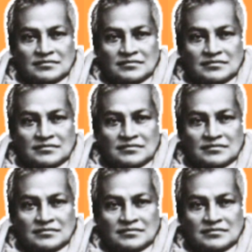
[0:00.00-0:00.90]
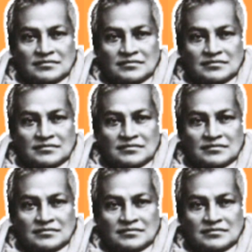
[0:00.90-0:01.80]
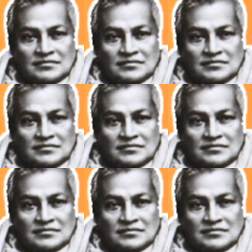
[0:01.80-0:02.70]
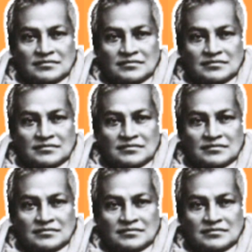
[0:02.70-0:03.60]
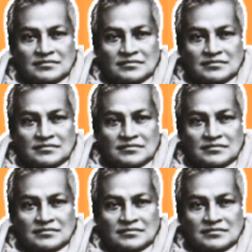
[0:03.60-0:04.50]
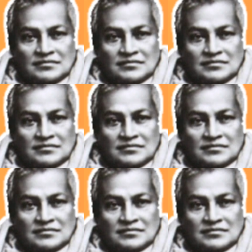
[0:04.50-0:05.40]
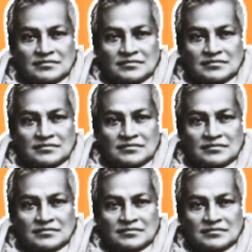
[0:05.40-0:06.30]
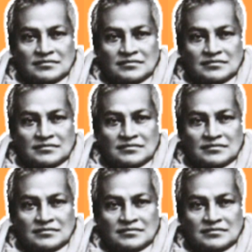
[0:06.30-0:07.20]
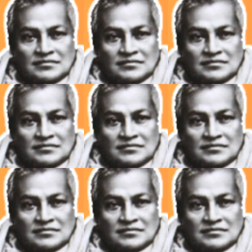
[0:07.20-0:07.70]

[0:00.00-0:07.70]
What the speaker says: [no speech]